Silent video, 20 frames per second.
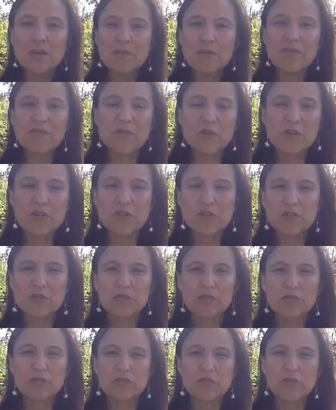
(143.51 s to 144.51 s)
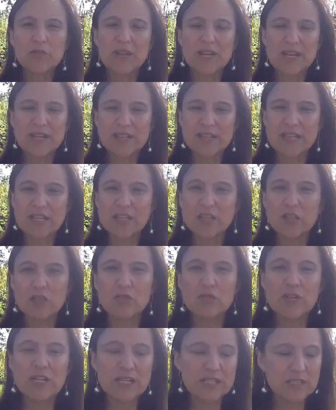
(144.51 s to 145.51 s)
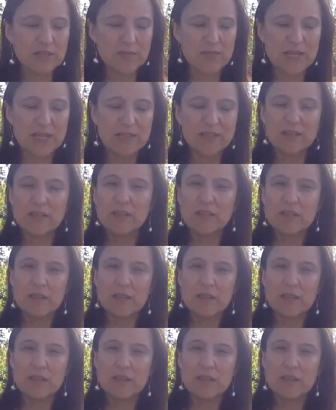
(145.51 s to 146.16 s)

Before you do anything, you need to